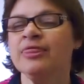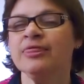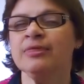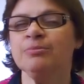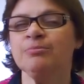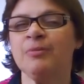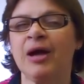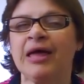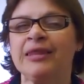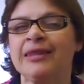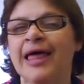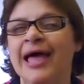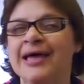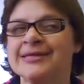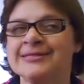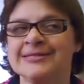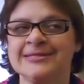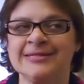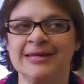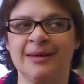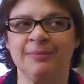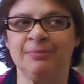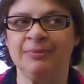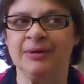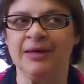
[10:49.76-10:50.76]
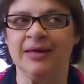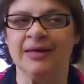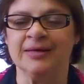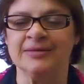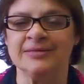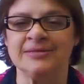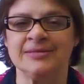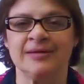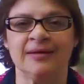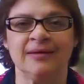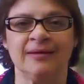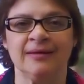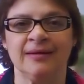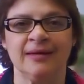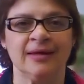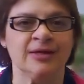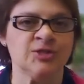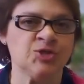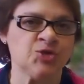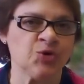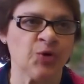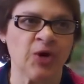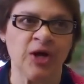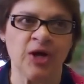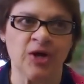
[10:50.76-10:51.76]
My last tip is
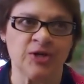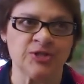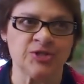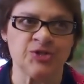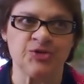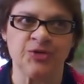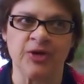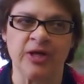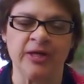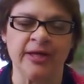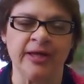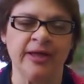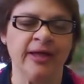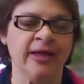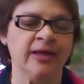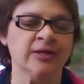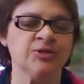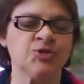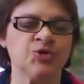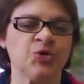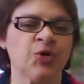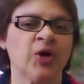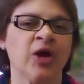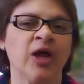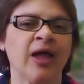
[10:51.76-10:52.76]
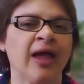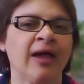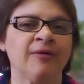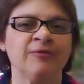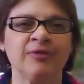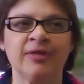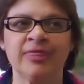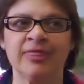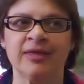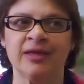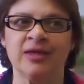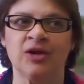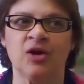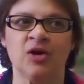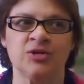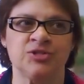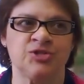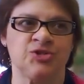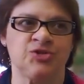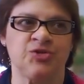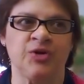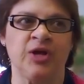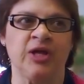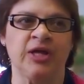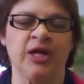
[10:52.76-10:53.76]
enjoy Australia. Enjoy everything that
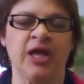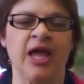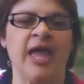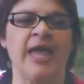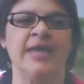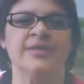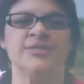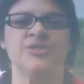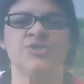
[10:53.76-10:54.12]
Australia has